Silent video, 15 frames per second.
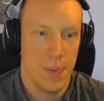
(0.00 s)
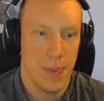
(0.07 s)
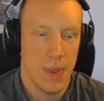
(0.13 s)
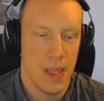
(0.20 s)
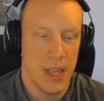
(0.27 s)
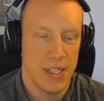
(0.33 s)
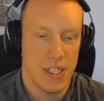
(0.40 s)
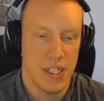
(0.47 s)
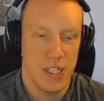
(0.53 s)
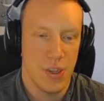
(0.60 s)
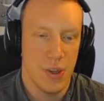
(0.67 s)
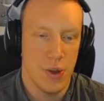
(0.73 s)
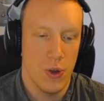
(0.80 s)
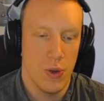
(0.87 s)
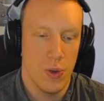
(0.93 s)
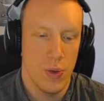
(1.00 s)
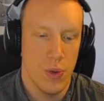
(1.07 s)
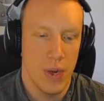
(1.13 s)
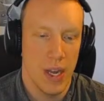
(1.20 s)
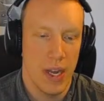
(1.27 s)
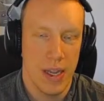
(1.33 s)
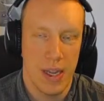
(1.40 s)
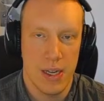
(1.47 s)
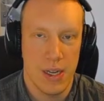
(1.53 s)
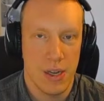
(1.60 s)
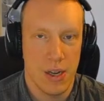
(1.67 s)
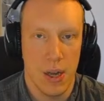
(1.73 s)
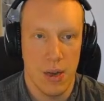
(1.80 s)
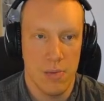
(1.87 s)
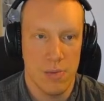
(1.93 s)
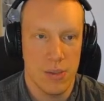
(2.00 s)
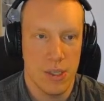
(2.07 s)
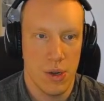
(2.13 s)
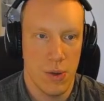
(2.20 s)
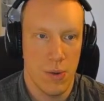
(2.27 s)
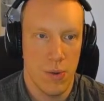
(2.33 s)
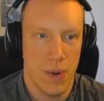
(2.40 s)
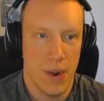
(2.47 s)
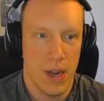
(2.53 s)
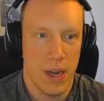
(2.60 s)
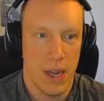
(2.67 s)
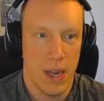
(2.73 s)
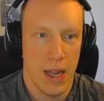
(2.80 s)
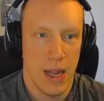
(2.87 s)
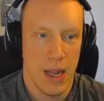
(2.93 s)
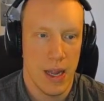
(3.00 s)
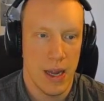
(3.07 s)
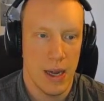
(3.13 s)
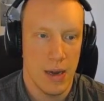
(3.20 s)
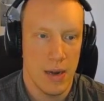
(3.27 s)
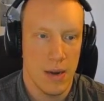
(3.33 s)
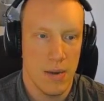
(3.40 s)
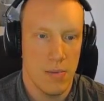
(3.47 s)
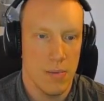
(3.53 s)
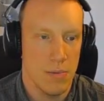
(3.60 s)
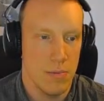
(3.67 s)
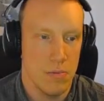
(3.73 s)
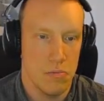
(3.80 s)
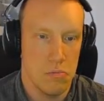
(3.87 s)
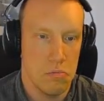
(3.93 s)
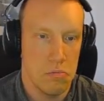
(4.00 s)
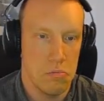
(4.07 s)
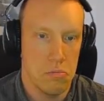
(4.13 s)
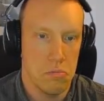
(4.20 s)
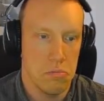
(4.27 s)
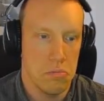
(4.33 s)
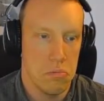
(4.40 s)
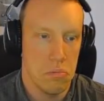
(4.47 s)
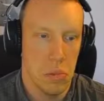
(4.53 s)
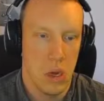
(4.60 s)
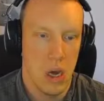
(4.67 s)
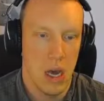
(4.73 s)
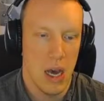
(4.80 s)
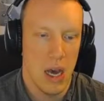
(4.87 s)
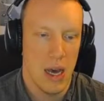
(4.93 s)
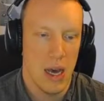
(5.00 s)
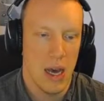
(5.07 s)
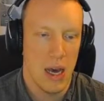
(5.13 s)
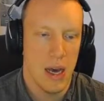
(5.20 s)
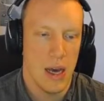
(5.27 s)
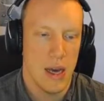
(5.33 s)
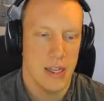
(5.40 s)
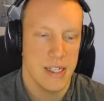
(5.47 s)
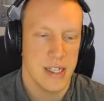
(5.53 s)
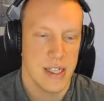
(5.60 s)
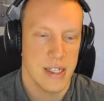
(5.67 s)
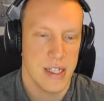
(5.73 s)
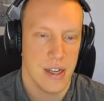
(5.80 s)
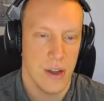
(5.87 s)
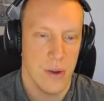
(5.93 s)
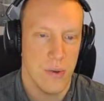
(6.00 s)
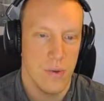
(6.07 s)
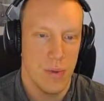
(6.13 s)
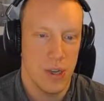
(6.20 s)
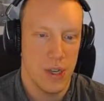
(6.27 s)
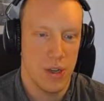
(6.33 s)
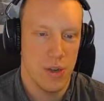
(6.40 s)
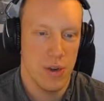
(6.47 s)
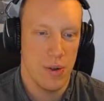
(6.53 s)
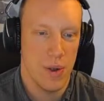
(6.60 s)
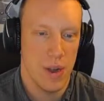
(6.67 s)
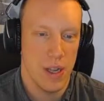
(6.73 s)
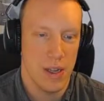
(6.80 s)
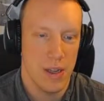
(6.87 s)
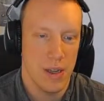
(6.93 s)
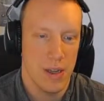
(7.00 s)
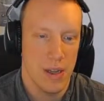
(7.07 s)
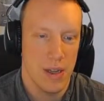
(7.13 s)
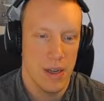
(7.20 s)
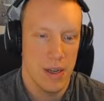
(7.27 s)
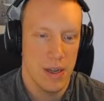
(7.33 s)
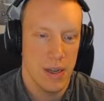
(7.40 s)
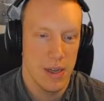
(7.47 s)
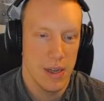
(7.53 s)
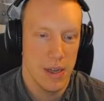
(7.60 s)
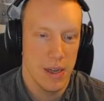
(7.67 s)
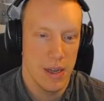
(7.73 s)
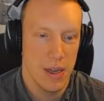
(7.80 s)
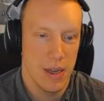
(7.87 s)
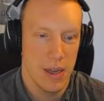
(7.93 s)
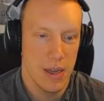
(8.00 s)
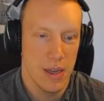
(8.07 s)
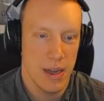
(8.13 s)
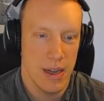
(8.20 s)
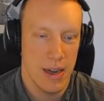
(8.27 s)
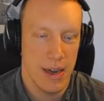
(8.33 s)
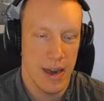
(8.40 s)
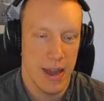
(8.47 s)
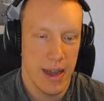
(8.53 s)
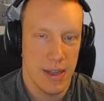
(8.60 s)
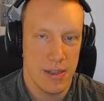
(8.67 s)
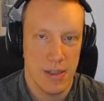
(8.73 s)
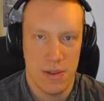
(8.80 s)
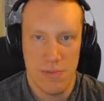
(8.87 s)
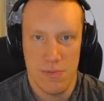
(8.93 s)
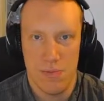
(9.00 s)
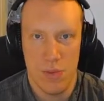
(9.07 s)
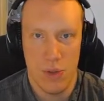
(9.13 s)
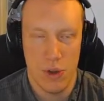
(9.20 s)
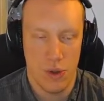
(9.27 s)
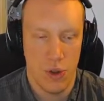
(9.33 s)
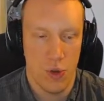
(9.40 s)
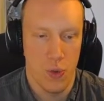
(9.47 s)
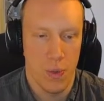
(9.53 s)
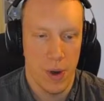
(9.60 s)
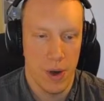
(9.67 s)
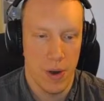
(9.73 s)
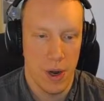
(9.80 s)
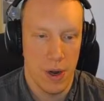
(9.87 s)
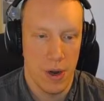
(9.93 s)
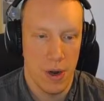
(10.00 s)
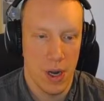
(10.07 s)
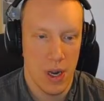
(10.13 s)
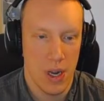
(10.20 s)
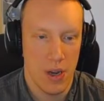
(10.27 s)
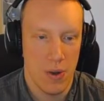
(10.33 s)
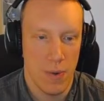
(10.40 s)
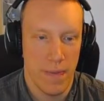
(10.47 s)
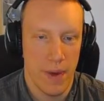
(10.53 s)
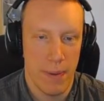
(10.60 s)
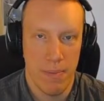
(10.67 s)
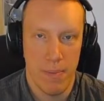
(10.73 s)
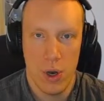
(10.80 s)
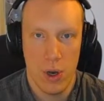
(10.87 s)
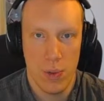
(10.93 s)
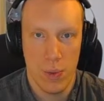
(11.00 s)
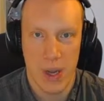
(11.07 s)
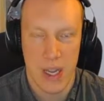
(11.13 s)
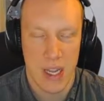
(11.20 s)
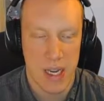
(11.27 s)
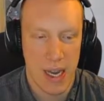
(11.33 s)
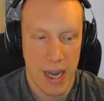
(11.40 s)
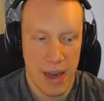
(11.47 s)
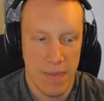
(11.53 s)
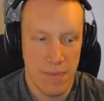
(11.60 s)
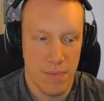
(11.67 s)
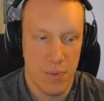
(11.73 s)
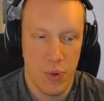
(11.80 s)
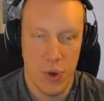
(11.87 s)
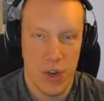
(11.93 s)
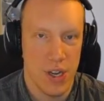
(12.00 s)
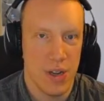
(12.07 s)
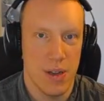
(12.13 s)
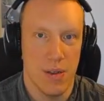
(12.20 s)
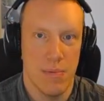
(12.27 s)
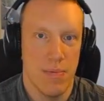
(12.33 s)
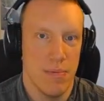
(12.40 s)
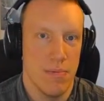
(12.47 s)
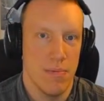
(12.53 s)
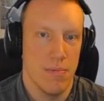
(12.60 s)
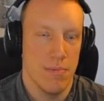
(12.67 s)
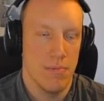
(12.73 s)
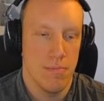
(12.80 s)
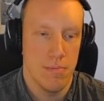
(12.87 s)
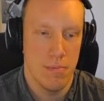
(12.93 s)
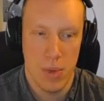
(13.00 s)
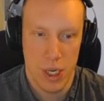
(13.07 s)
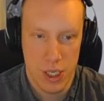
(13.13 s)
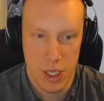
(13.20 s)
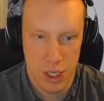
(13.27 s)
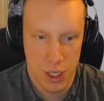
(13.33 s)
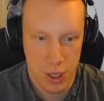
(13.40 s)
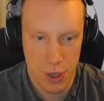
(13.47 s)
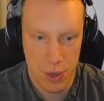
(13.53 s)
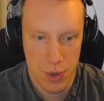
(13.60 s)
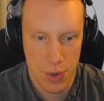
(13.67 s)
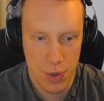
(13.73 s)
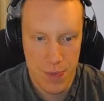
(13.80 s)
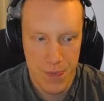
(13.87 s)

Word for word: that snow, like, it comes already in... Ah, Zigzagoon, what you doing? In late October, early November, we can have pretty much snow.